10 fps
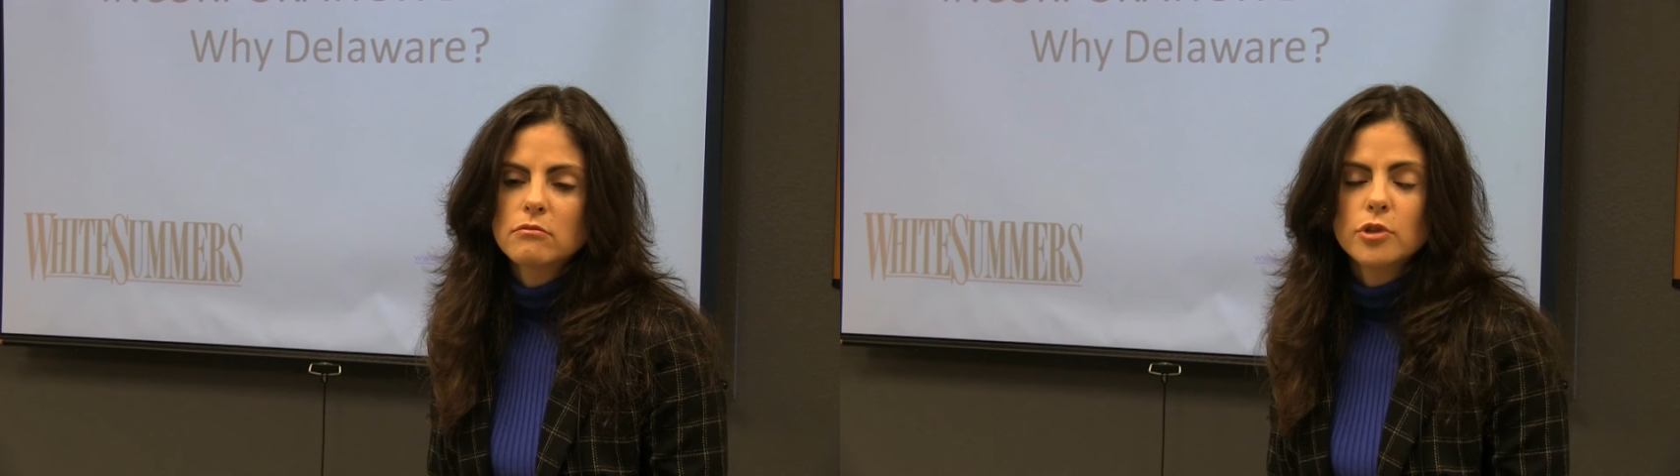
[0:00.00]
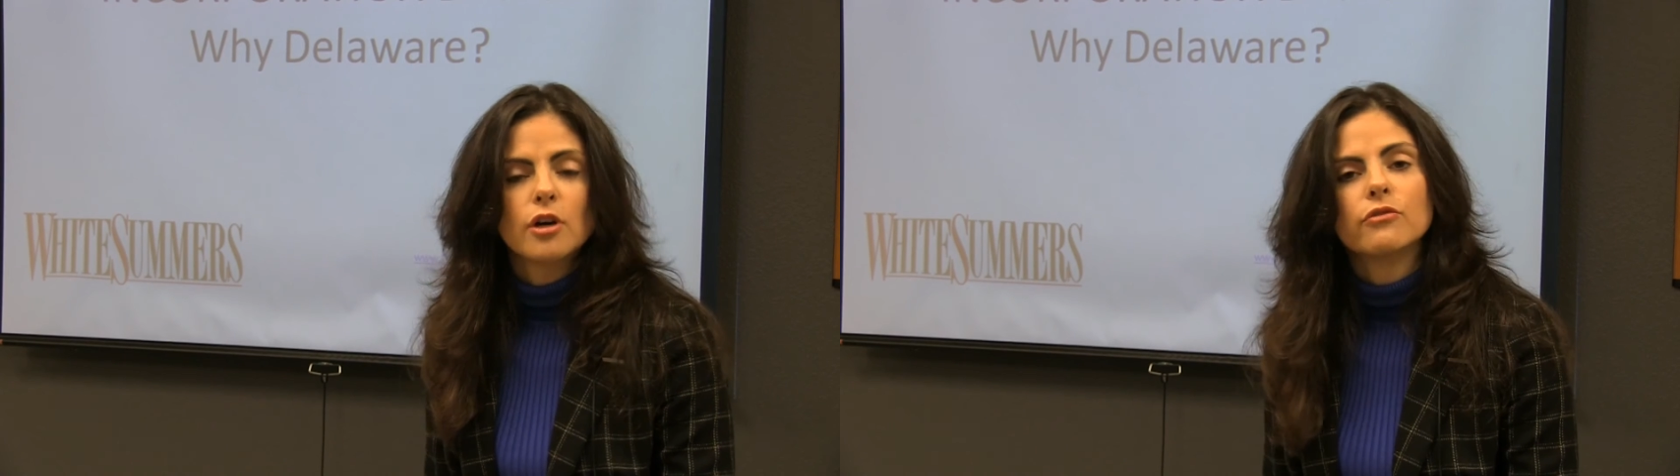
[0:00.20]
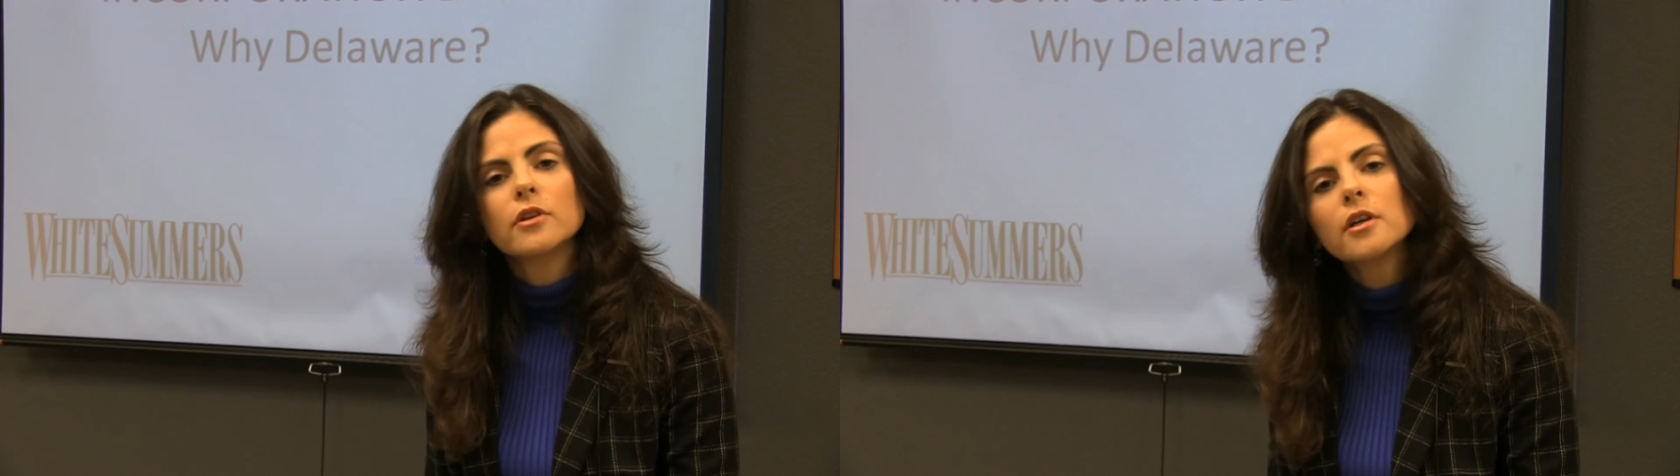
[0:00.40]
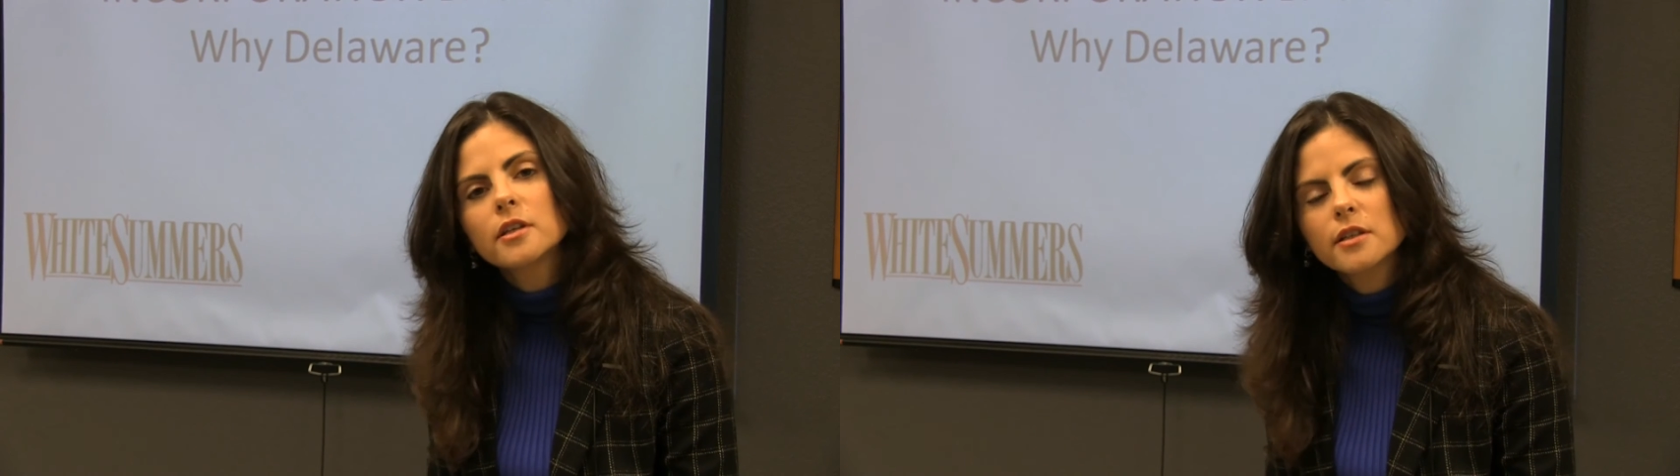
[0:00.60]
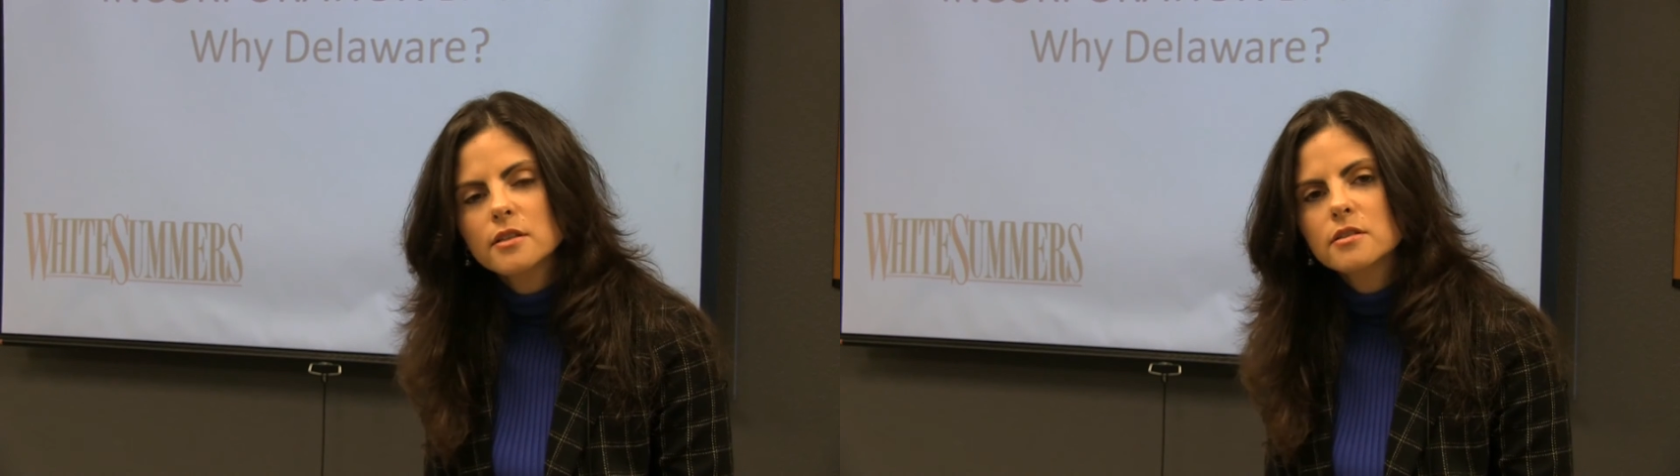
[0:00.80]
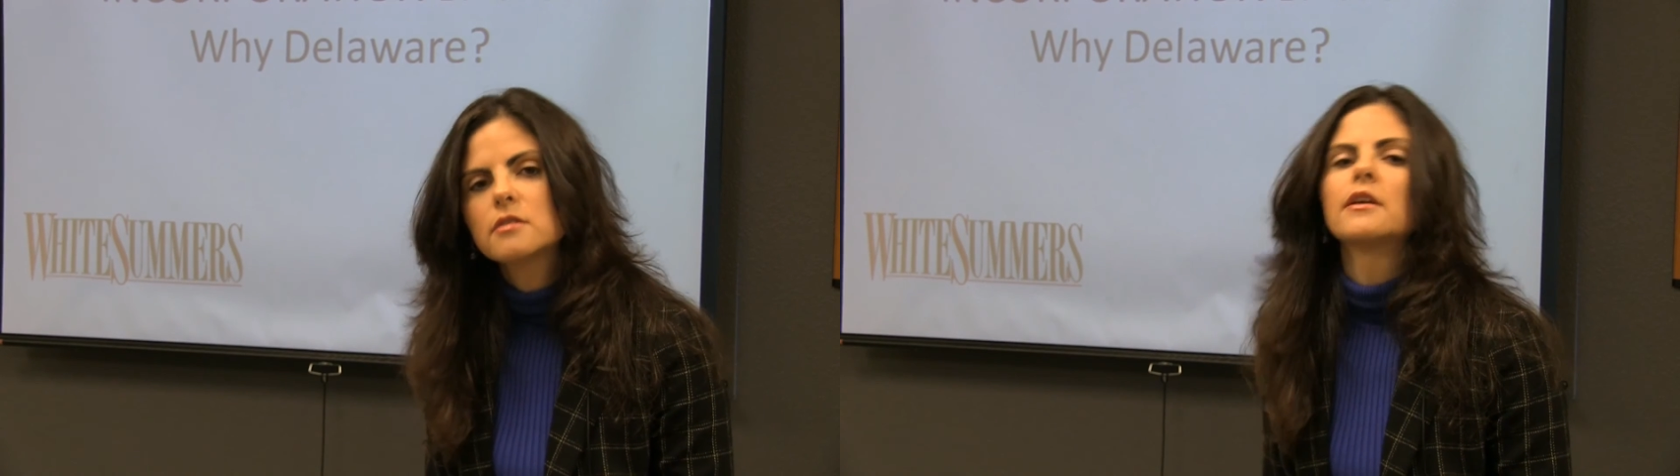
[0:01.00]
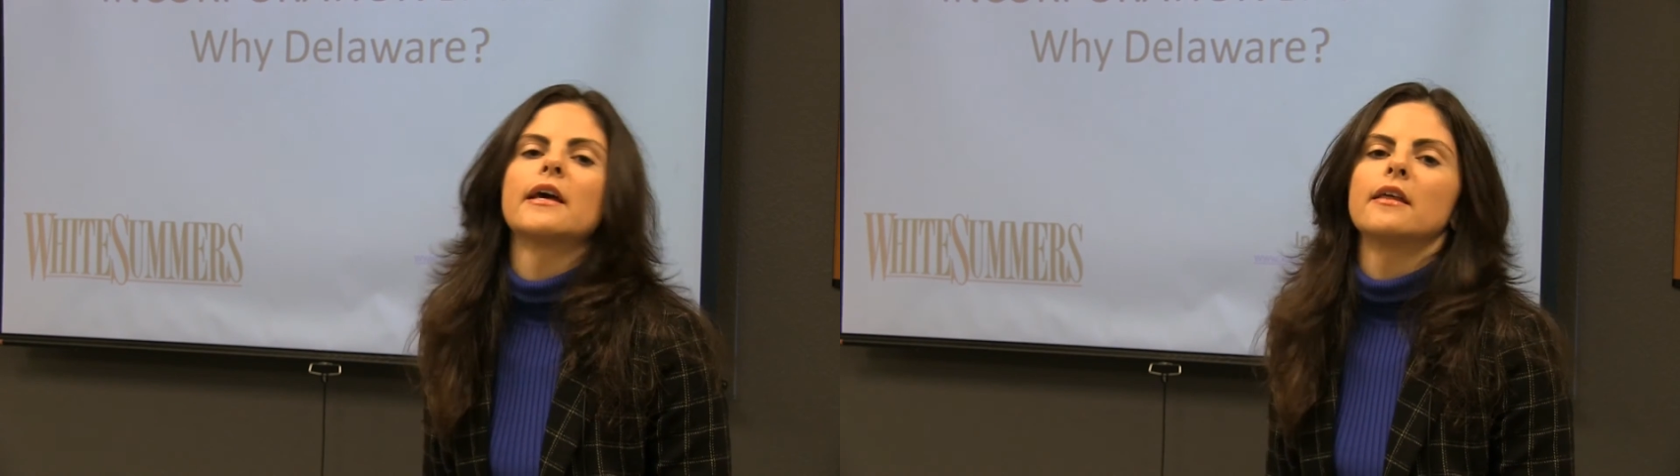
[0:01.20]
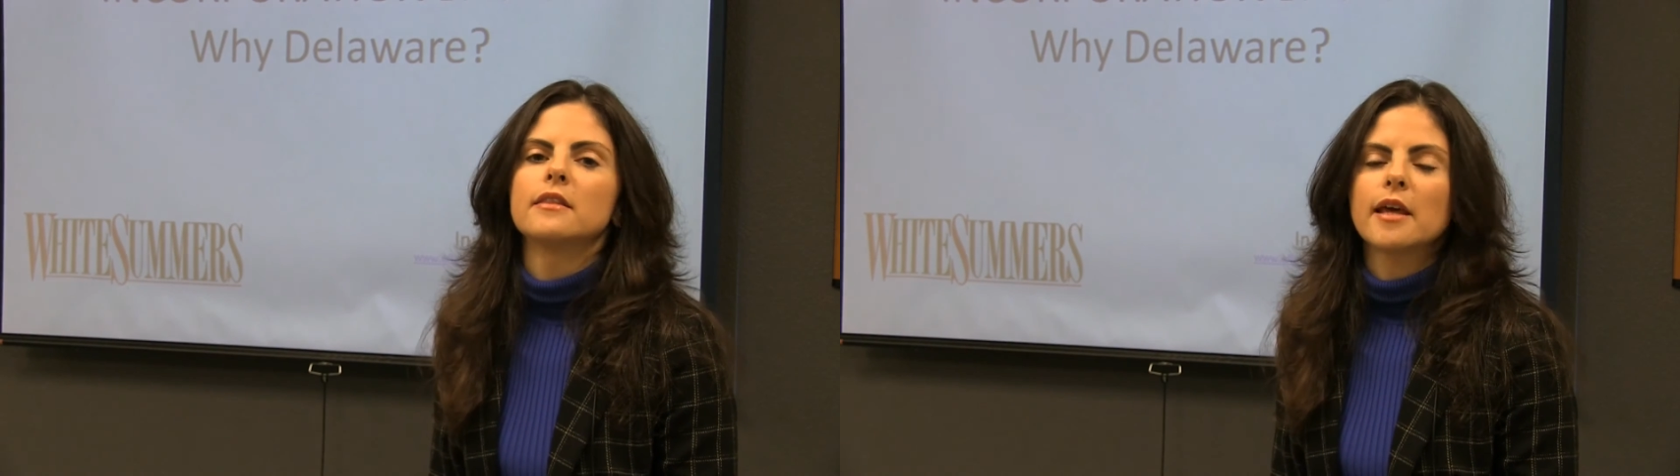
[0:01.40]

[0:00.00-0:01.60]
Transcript: will overlook this and